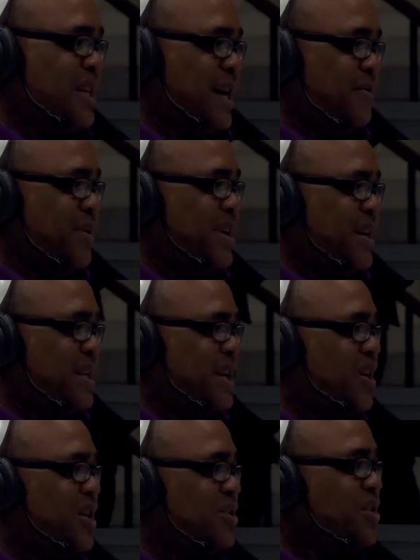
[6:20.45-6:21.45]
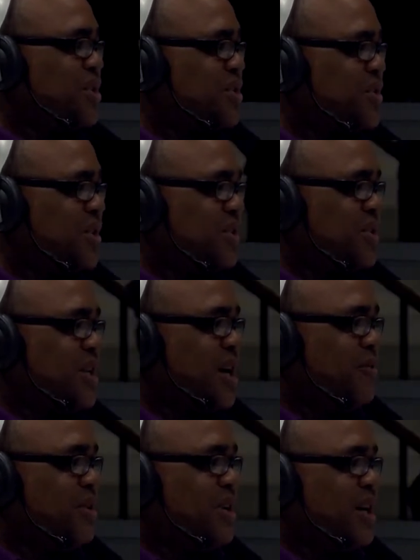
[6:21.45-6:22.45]
having that characteristics,
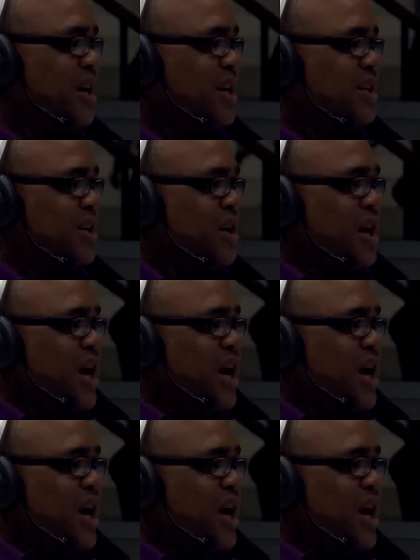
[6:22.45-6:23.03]
having the character.